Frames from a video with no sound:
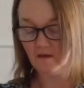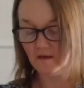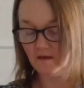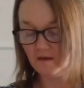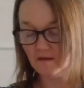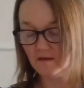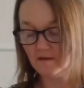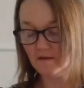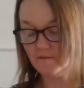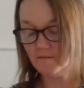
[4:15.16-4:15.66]

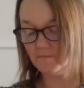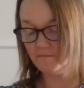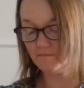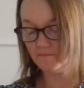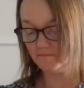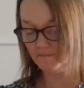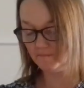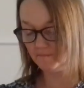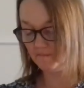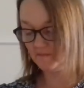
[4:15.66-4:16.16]
I've
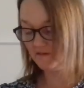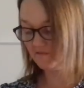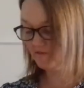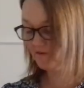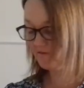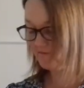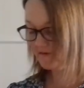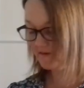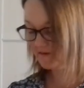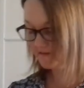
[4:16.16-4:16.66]

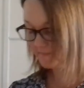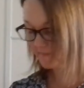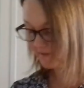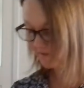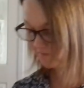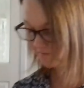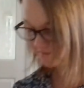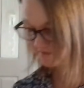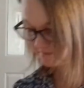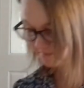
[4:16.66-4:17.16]
not really been
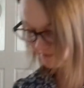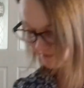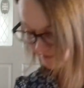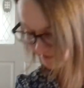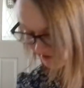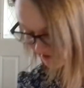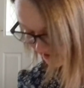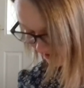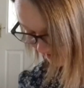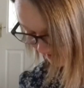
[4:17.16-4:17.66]
up to
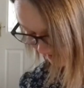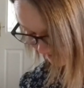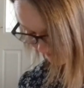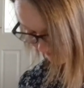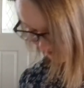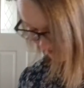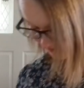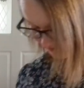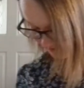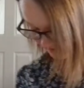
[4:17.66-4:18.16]
much. I've
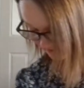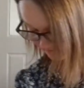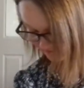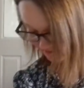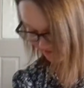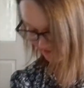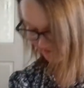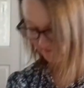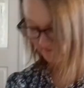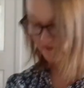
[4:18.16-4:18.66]
not
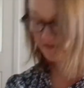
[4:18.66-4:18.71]
even done